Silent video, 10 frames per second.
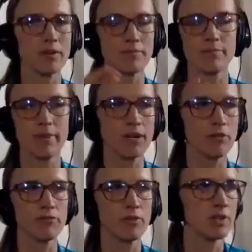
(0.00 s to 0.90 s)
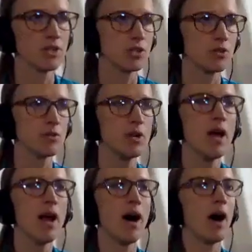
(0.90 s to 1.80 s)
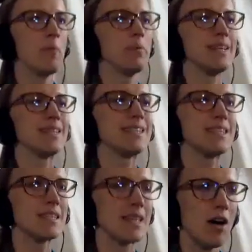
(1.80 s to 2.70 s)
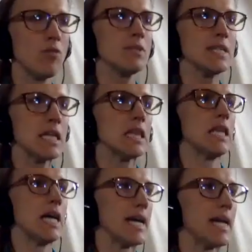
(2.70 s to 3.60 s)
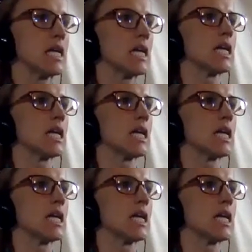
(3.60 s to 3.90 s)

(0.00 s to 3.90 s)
microphone issue, but it's sounding like